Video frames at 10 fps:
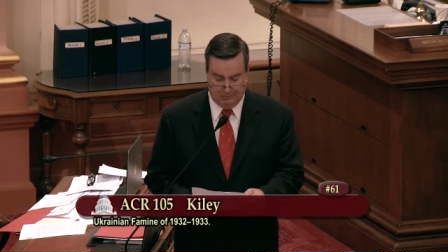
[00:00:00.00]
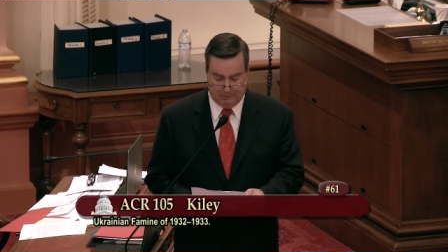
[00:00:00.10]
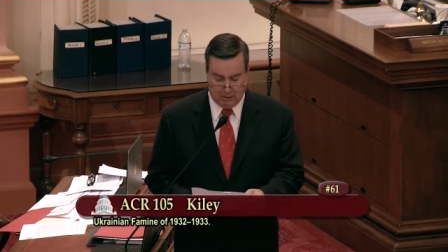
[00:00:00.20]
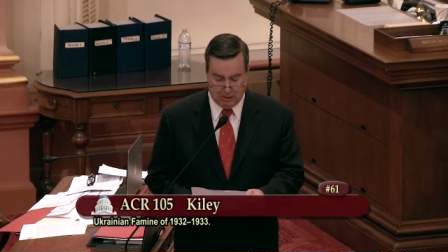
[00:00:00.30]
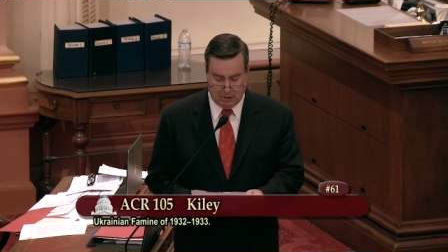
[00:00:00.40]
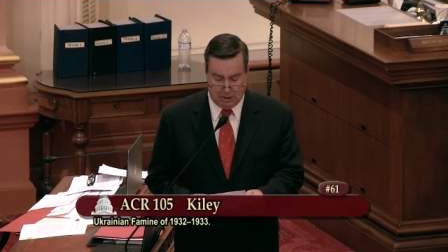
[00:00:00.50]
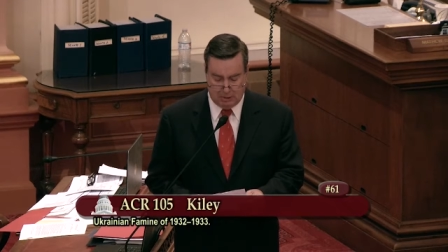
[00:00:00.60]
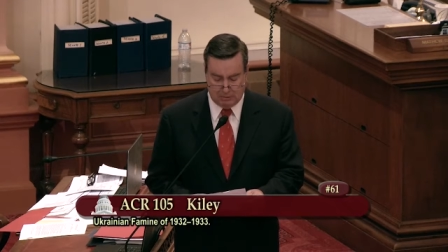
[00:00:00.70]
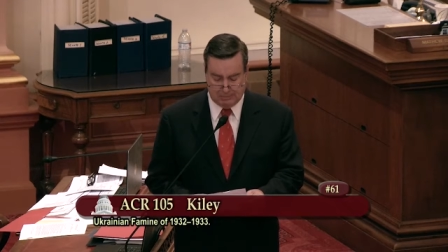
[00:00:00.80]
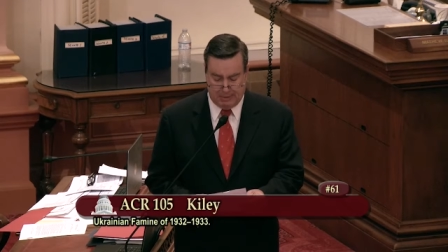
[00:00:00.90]
Falun
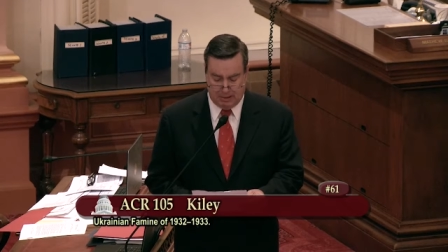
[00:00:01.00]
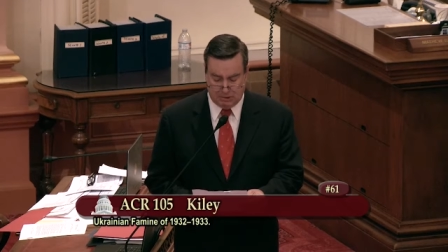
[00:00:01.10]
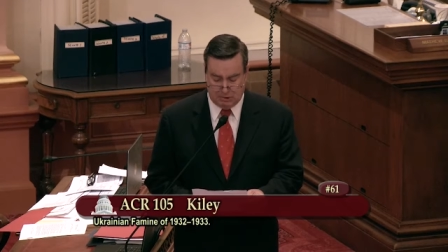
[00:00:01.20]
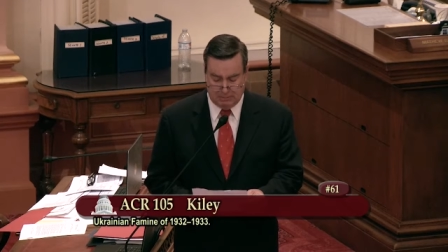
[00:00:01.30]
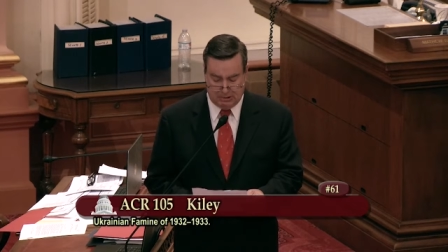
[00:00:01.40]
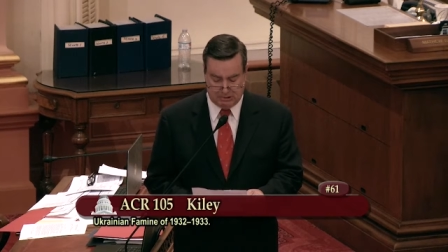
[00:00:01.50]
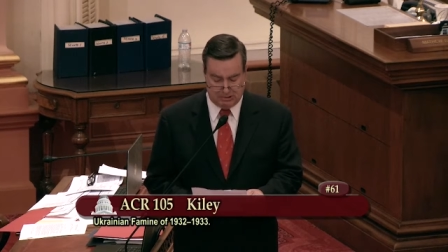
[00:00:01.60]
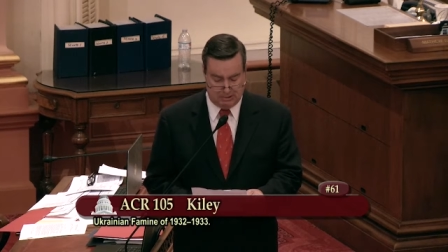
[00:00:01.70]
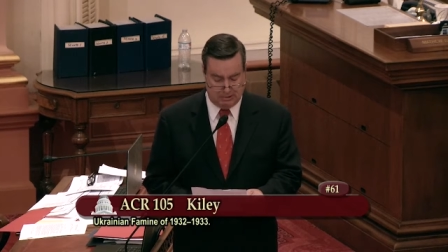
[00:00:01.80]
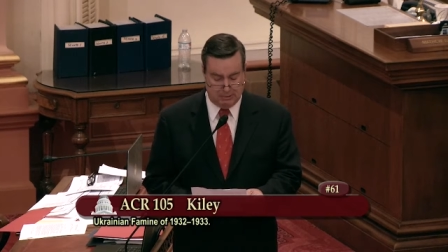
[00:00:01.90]
Gong was banned two
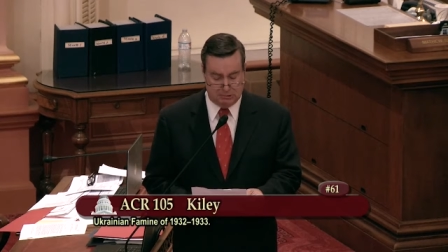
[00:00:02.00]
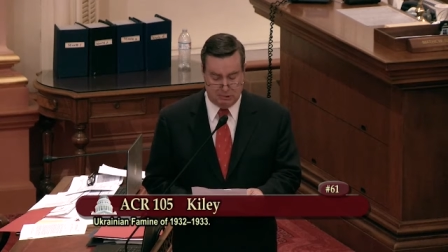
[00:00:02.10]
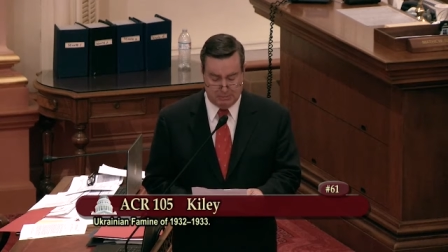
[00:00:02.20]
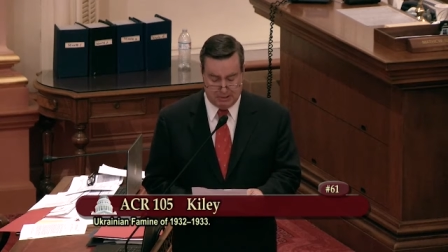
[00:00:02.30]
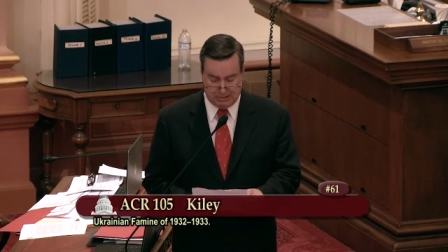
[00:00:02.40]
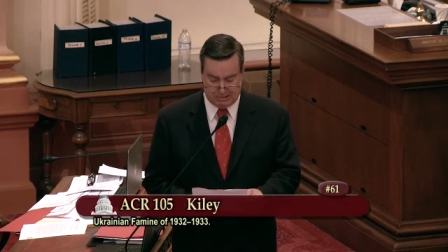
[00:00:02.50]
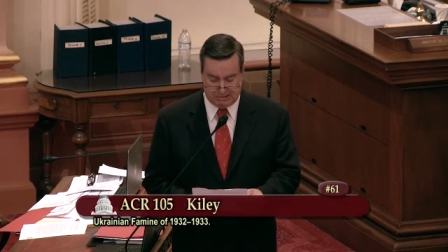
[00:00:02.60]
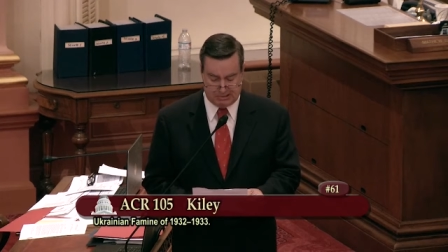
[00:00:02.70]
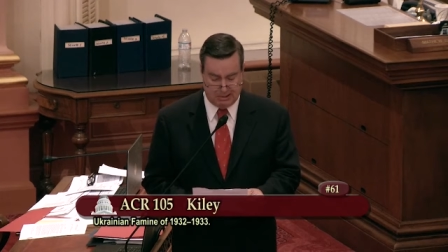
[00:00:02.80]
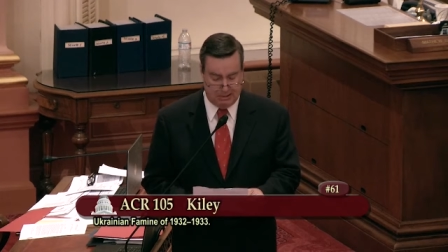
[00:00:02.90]
months
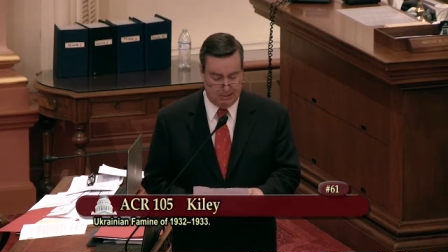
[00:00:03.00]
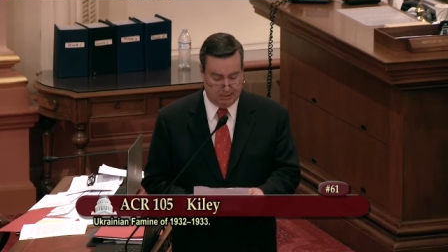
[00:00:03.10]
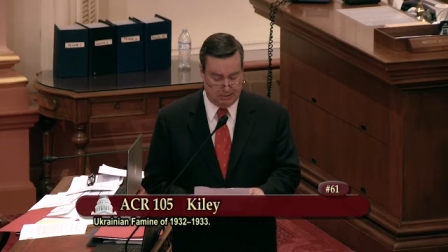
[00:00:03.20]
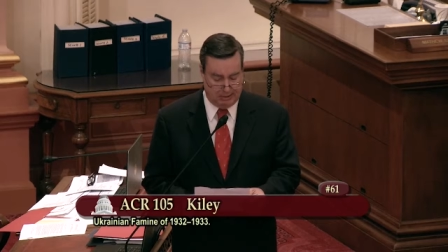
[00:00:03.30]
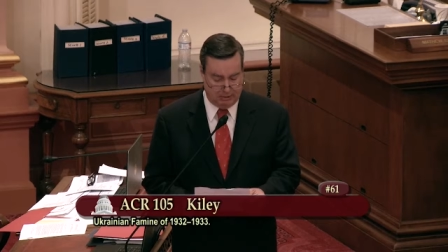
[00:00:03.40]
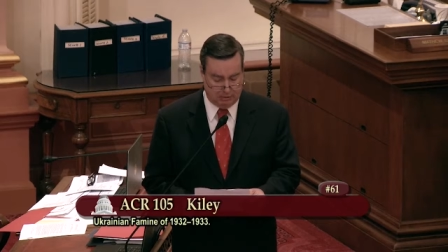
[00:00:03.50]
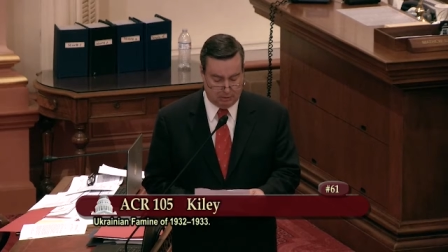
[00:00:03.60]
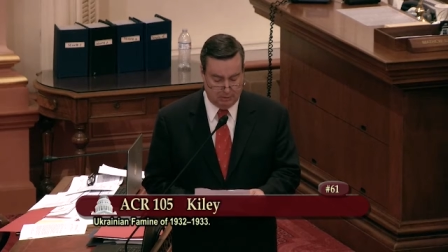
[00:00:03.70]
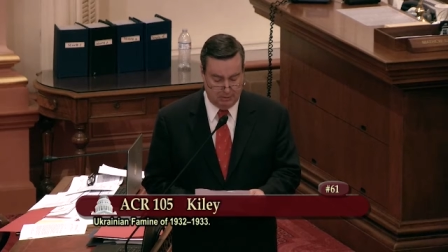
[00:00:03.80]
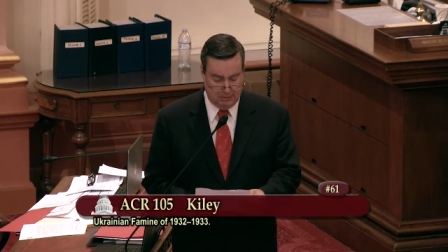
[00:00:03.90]

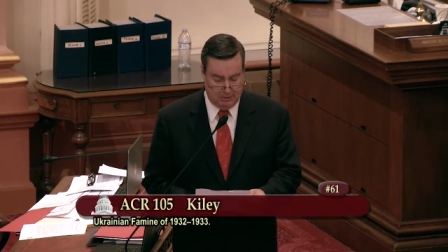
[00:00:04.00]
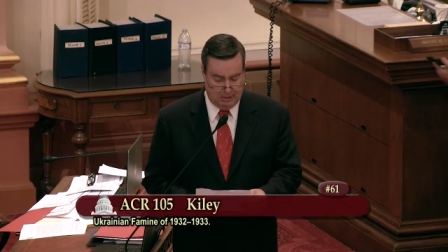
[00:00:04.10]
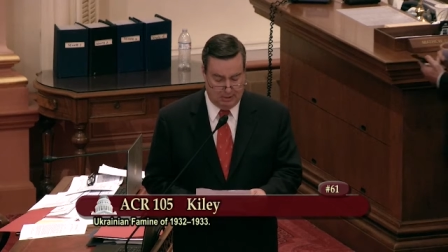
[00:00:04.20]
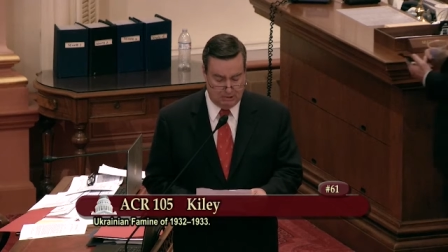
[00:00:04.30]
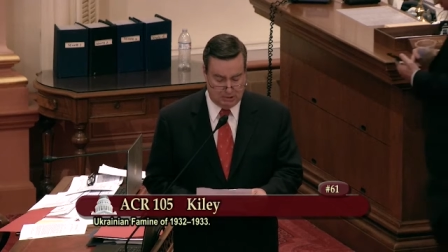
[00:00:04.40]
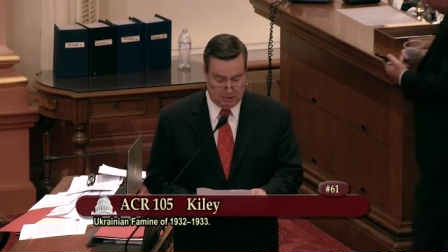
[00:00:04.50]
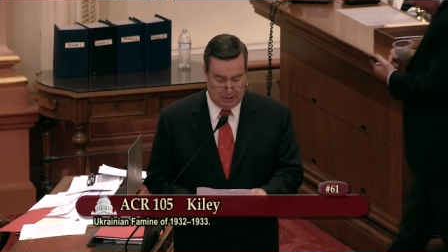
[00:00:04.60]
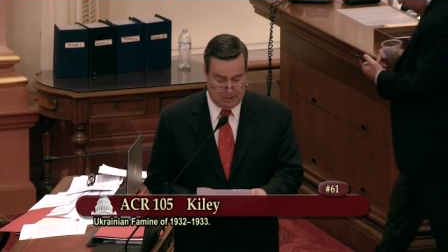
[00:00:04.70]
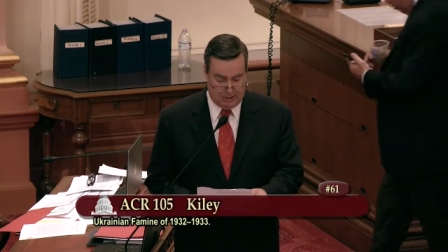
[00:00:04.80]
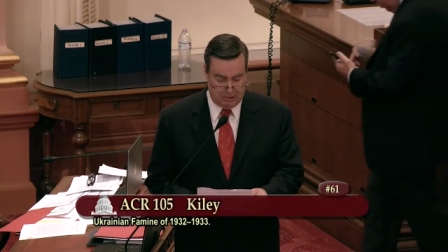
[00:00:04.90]
later on
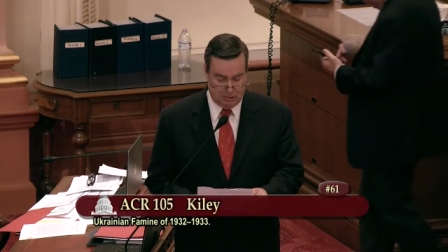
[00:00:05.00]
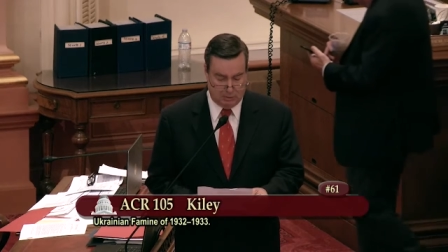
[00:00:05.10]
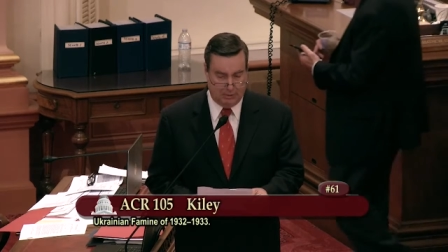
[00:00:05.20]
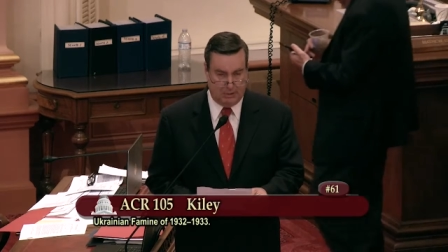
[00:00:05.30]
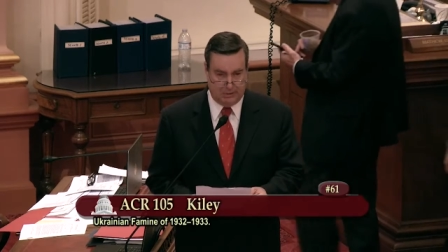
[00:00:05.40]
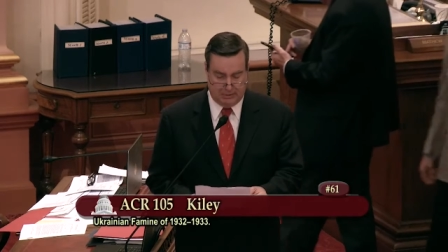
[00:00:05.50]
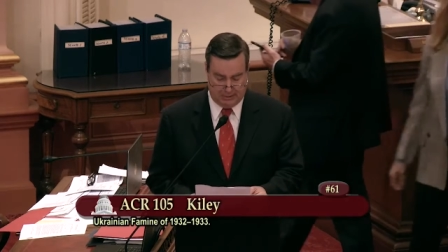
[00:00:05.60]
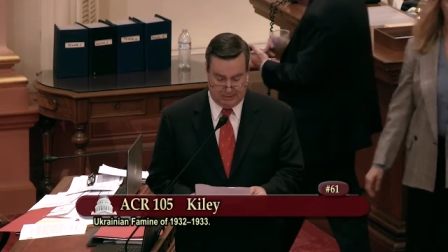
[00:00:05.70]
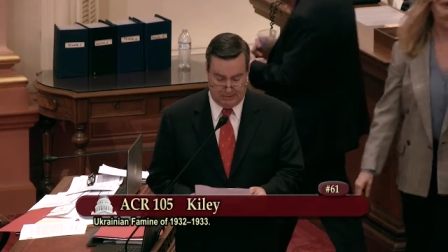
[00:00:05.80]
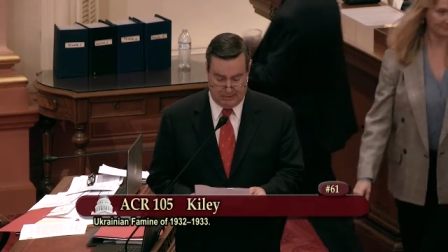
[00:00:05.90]
July 20th,
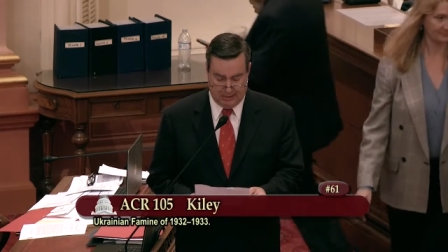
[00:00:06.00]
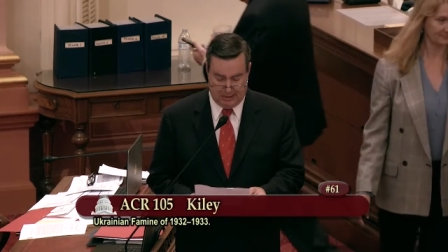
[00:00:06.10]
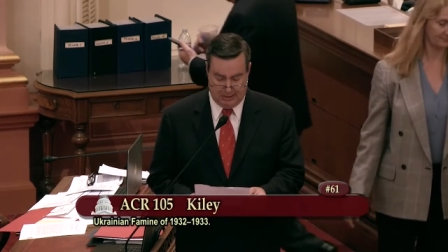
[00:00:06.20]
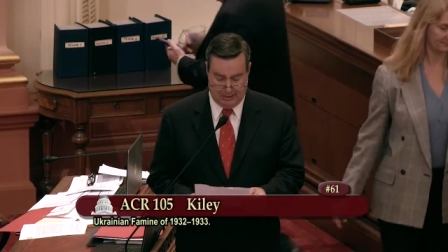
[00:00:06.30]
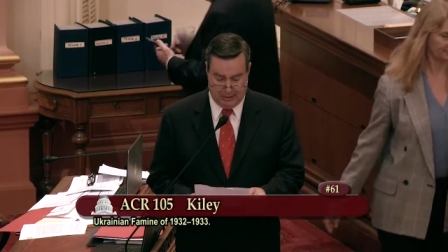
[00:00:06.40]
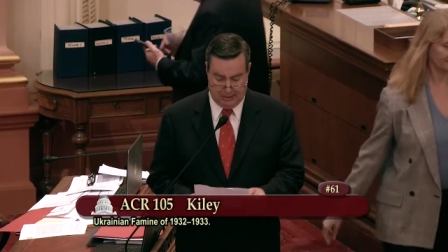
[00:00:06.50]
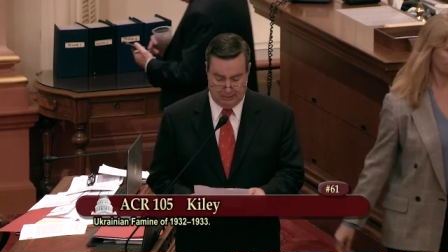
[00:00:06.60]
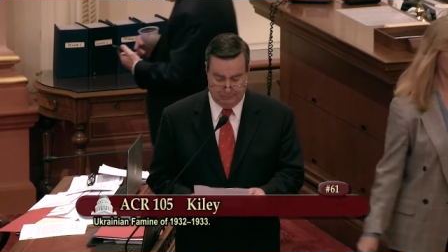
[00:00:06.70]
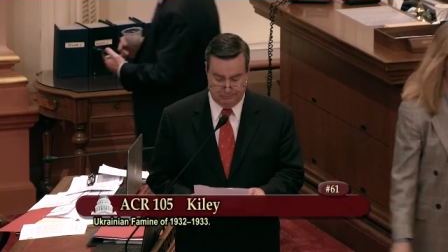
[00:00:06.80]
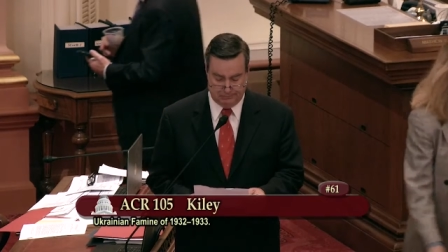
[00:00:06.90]

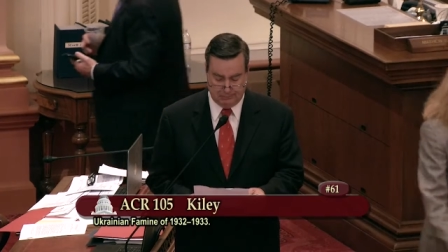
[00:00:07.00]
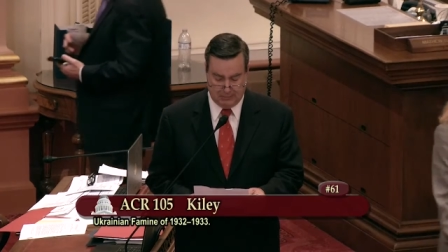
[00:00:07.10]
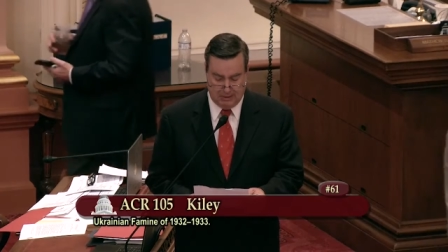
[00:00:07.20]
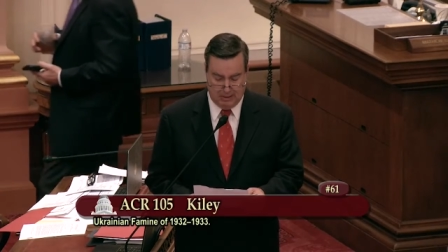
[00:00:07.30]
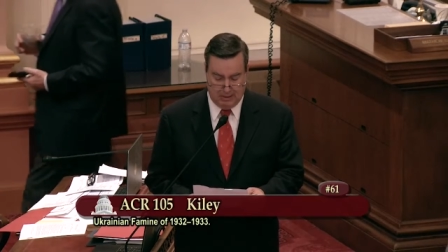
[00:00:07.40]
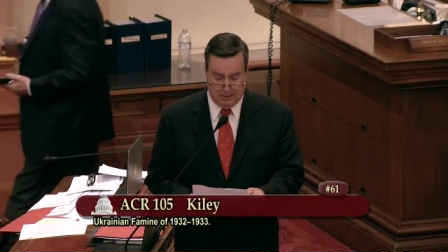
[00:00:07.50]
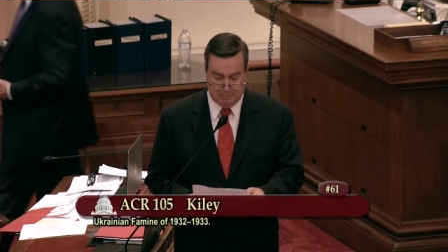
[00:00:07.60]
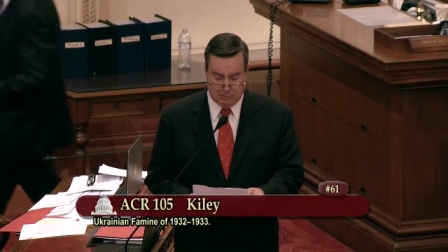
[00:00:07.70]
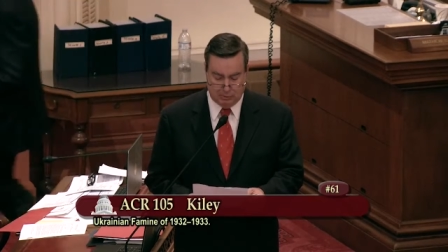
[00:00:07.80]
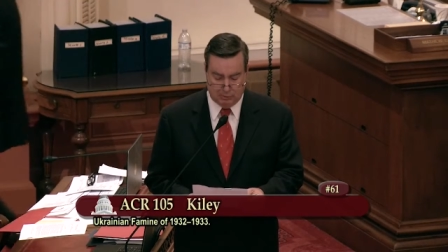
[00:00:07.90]
1999. A
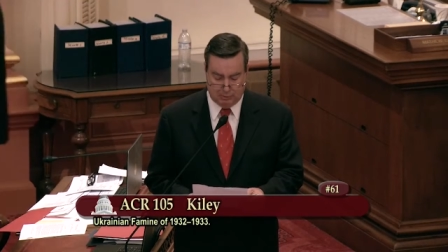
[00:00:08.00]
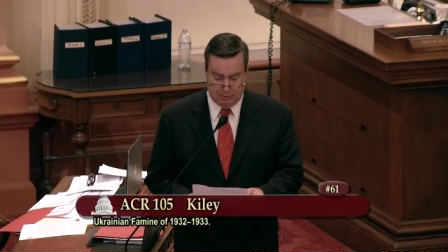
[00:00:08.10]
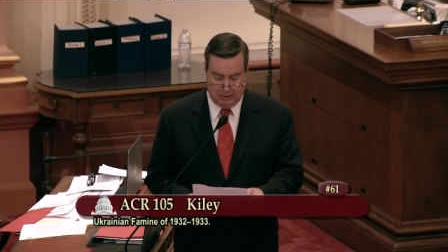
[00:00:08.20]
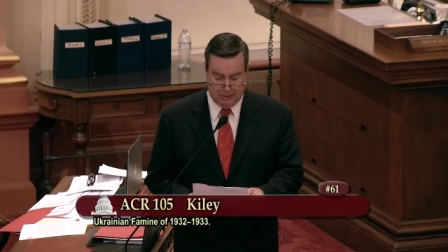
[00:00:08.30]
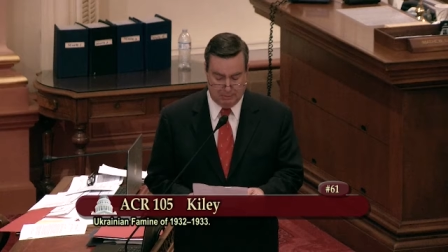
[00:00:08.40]
brutal